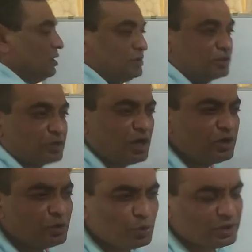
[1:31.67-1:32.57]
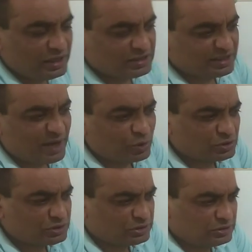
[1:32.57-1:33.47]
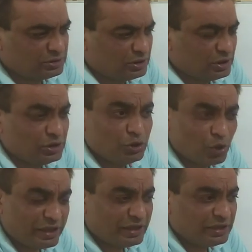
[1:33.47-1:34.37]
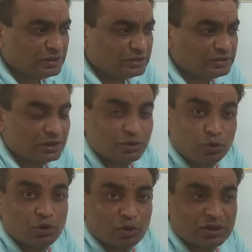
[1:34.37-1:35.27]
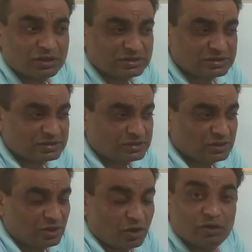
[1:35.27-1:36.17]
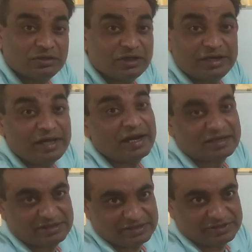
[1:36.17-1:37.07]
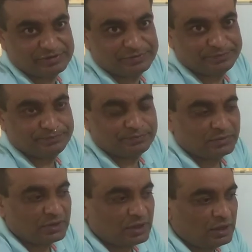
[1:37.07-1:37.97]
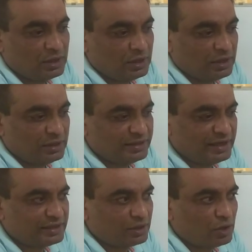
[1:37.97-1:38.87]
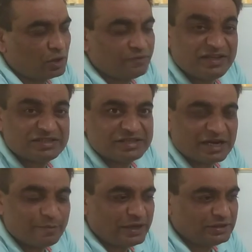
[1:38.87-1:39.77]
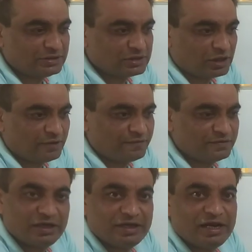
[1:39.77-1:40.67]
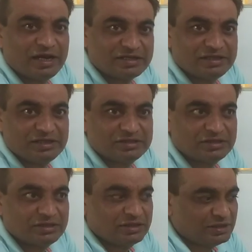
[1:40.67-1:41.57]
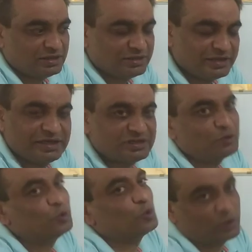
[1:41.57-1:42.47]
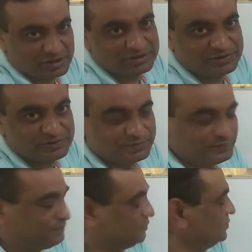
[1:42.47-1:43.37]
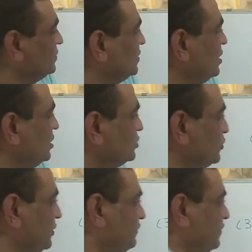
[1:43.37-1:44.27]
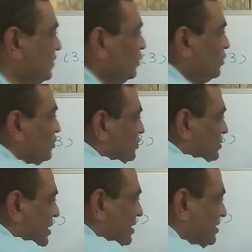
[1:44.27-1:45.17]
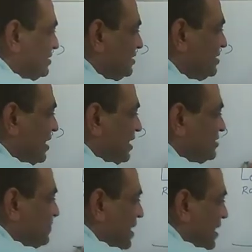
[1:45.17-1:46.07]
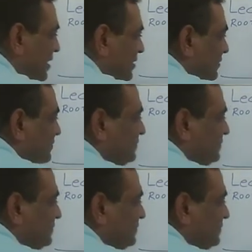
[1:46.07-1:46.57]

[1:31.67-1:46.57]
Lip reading: The third rule is about knowing the root locus on the real axis. That on which segment of the real axis there is a root locus. So if we know that this is the S-plane